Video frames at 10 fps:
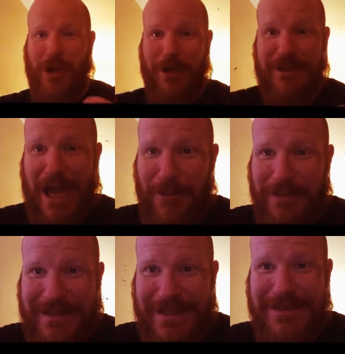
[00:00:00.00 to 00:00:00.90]
call Child
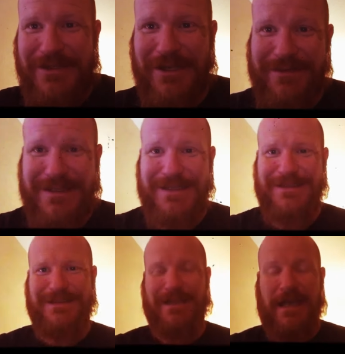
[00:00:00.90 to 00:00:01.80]
Protective
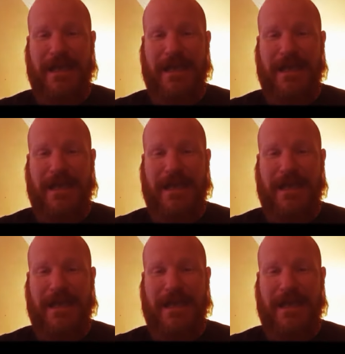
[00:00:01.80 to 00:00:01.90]
Services.